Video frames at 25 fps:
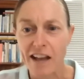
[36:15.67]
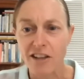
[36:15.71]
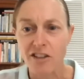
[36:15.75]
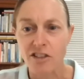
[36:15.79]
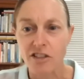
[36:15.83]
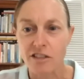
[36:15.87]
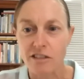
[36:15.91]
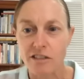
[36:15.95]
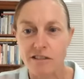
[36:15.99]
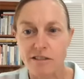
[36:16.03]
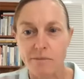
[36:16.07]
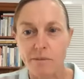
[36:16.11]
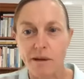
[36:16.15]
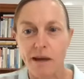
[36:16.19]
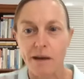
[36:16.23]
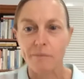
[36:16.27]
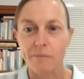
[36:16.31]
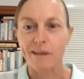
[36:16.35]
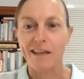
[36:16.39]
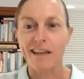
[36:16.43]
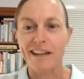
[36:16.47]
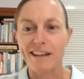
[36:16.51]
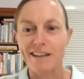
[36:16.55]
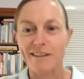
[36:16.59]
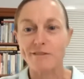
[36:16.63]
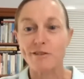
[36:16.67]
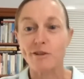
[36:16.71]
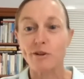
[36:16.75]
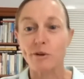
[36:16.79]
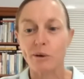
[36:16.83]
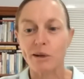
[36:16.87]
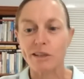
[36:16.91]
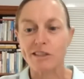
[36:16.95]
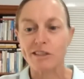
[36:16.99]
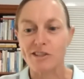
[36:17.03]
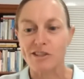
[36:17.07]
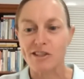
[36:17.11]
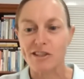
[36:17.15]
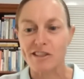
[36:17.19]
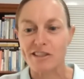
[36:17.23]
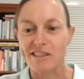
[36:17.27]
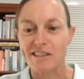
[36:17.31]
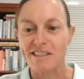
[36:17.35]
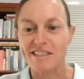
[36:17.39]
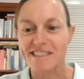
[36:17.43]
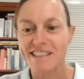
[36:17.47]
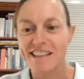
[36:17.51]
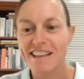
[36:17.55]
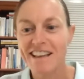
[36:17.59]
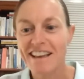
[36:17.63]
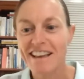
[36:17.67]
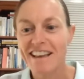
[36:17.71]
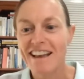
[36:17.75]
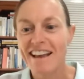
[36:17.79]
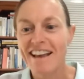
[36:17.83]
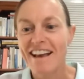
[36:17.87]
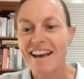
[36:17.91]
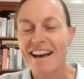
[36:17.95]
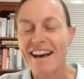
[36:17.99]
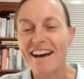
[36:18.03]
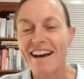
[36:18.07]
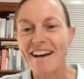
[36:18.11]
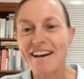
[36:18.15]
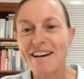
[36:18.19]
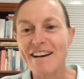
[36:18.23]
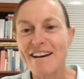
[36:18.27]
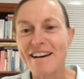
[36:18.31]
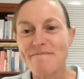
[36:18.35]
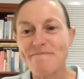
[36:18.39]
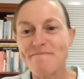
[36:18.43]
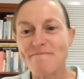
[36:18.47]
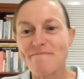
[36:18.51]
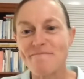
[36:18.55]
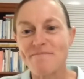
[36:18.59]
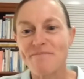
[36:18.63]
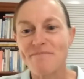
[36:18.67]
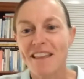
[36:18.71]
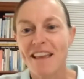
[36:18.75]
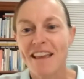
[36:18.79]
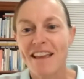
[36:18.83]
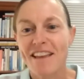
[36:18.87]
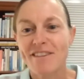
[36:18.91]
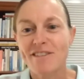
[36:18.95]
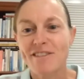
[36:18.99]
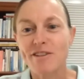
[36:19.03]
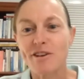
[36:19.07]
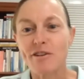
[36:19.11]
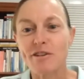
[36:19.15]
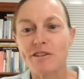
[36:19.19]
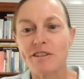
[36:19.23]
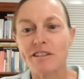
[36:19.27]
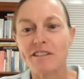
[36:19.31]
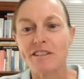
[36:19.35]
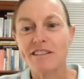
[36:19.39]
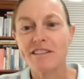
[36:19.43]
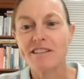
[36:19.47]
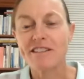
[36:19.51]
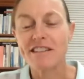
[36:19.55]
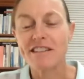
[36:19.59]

anxious about me getting to questions. So